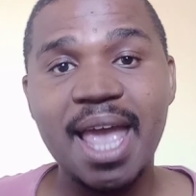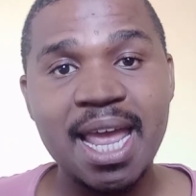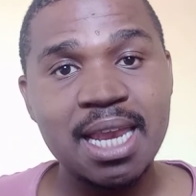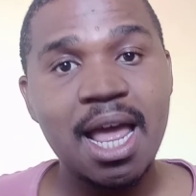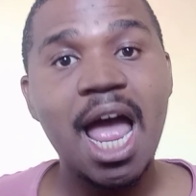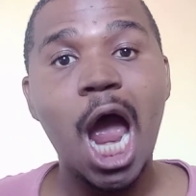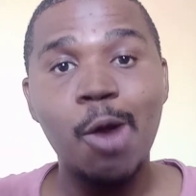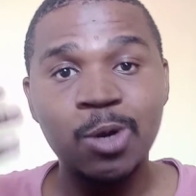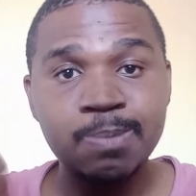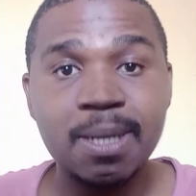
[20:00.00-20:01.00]
in
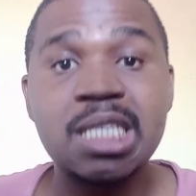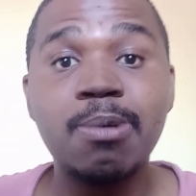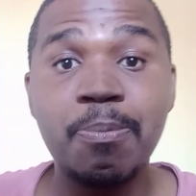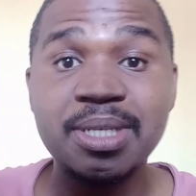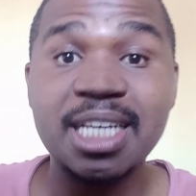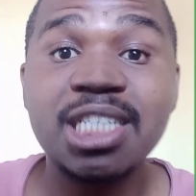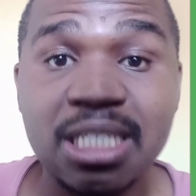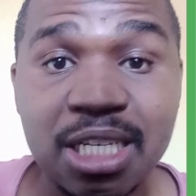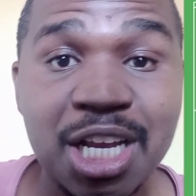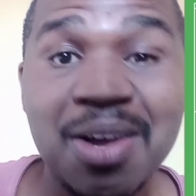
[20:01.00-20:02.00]
a respectable
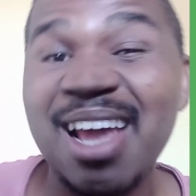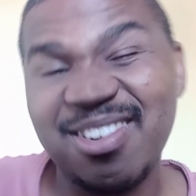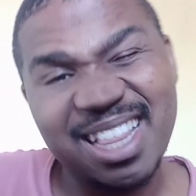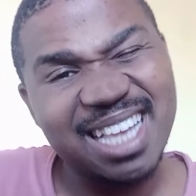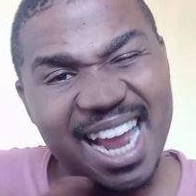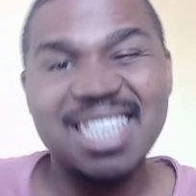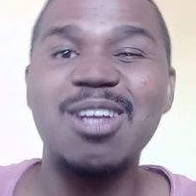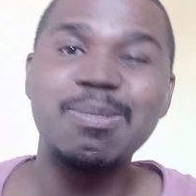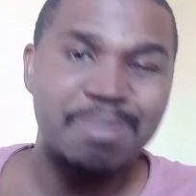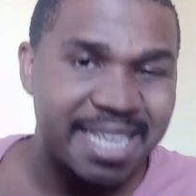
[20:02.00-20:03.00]
position. I know that kind of
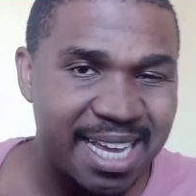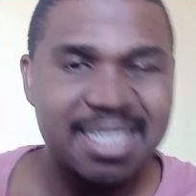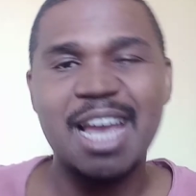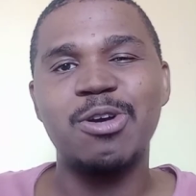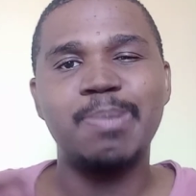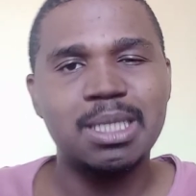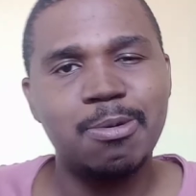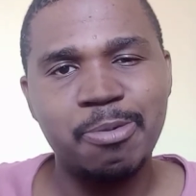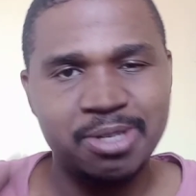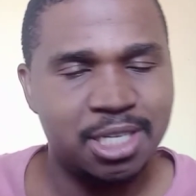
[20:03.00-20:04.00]
sounds bleak, saying
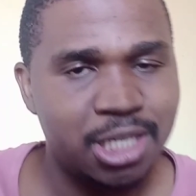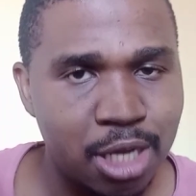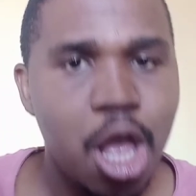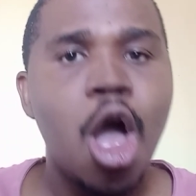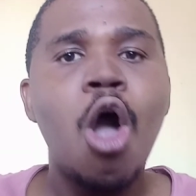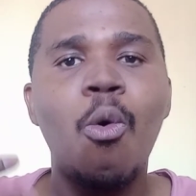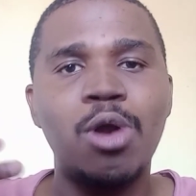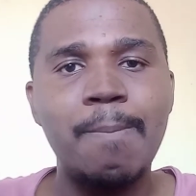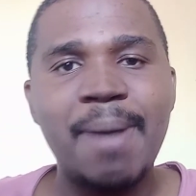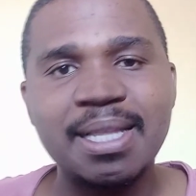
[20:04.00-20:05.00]
respectable position.
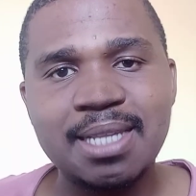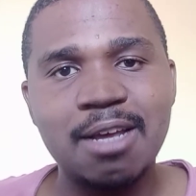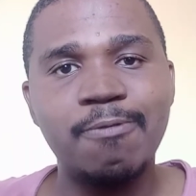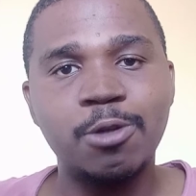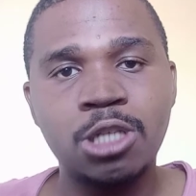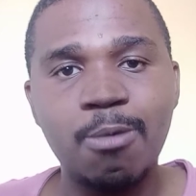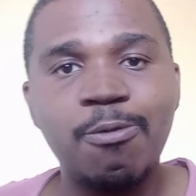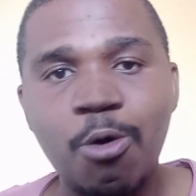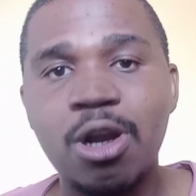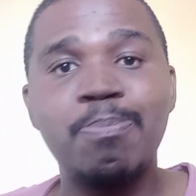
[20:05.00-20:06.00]
We're not battling for top
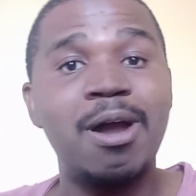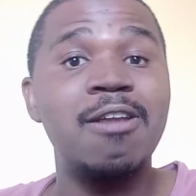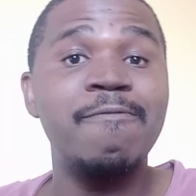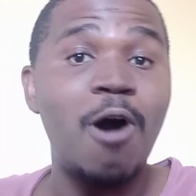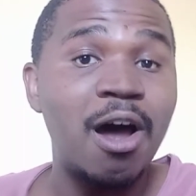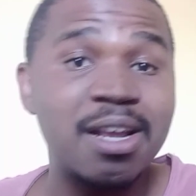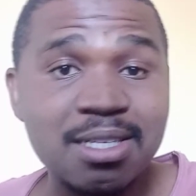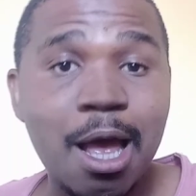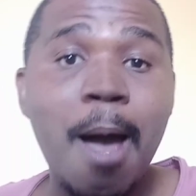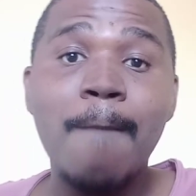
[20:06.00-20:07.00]
4, we're not battling for
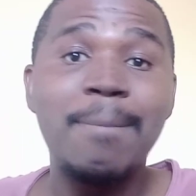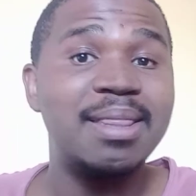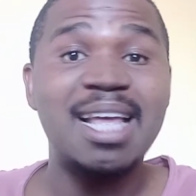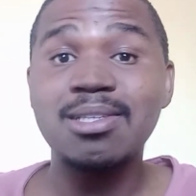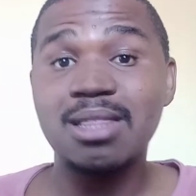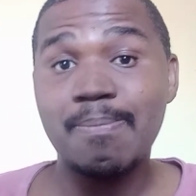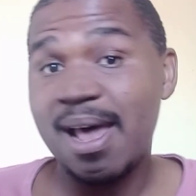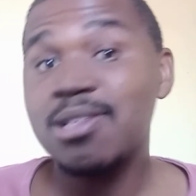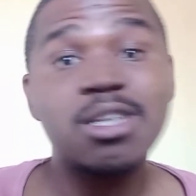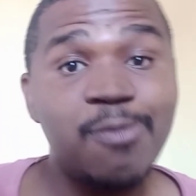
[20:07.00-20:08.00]
honours, but that's not the
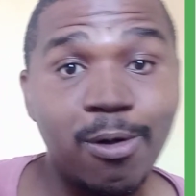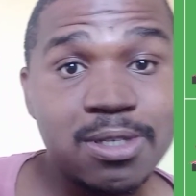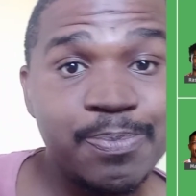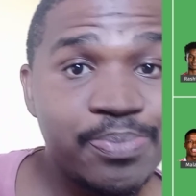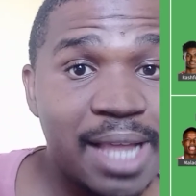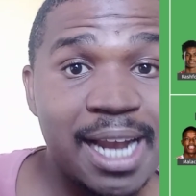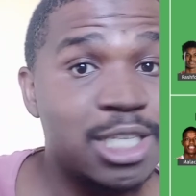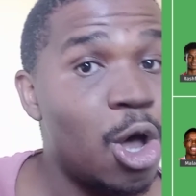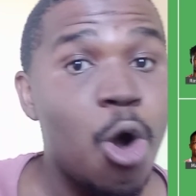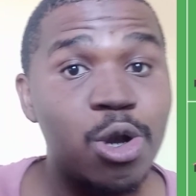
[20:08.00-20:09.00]
manager's fault. That
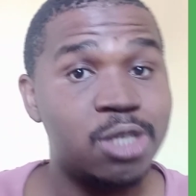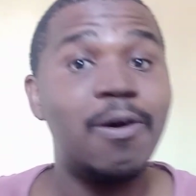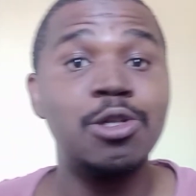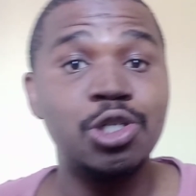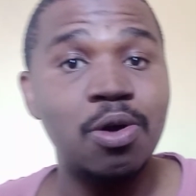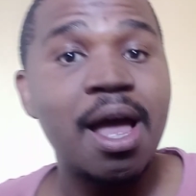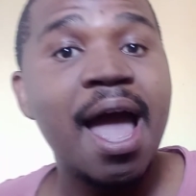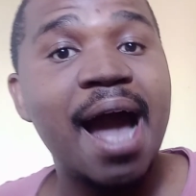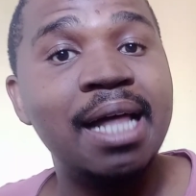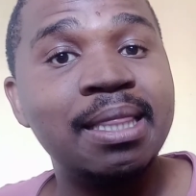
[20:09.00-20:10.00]
is the owner's fault,
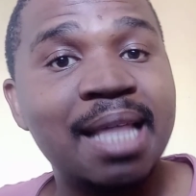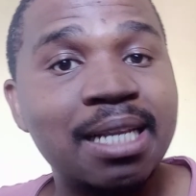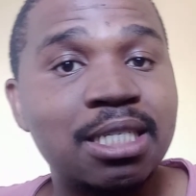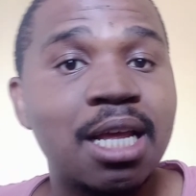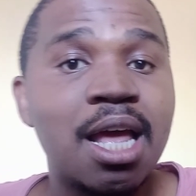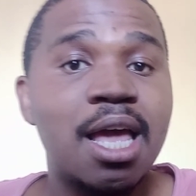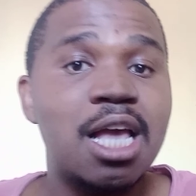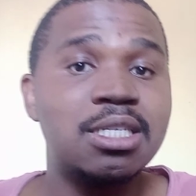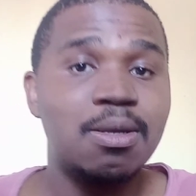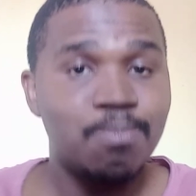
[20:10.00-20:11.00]
and that
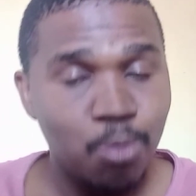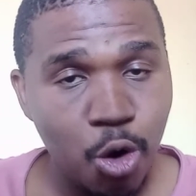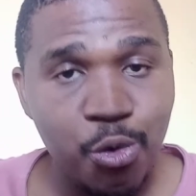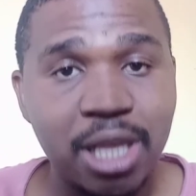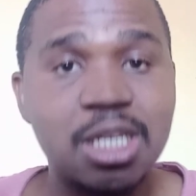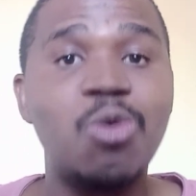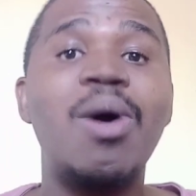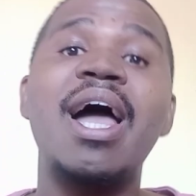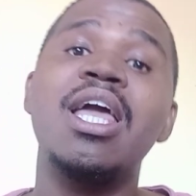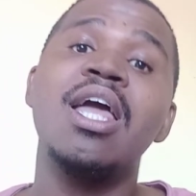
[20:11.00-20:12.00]
is more reason
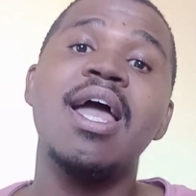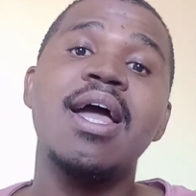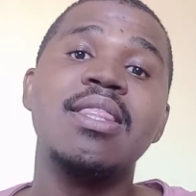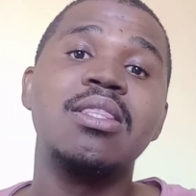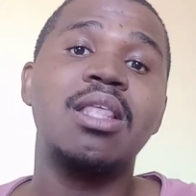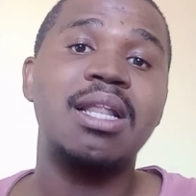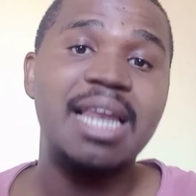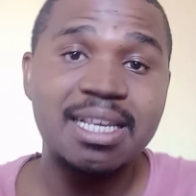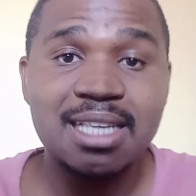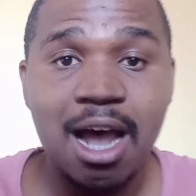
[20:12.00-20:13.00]
why the
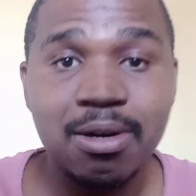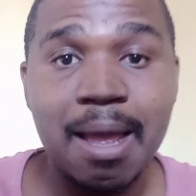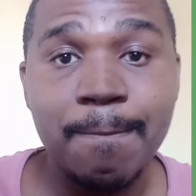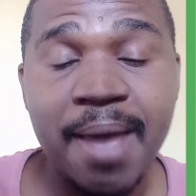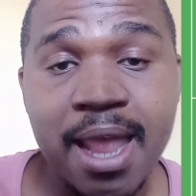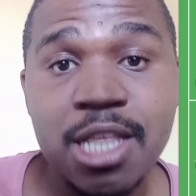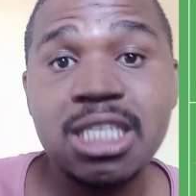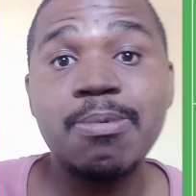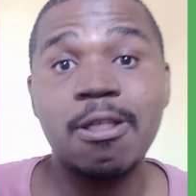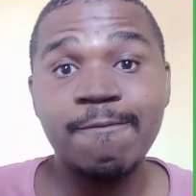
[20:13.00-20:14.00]
Glazer out campaign needs
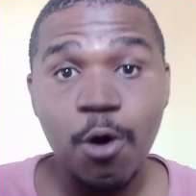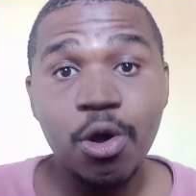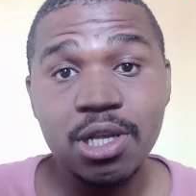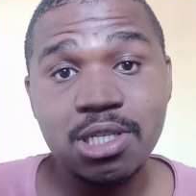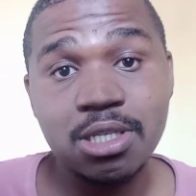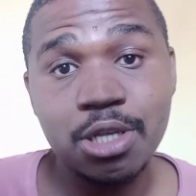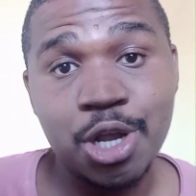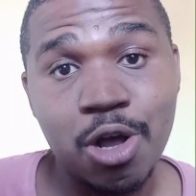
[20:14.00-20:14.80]
to be the focus,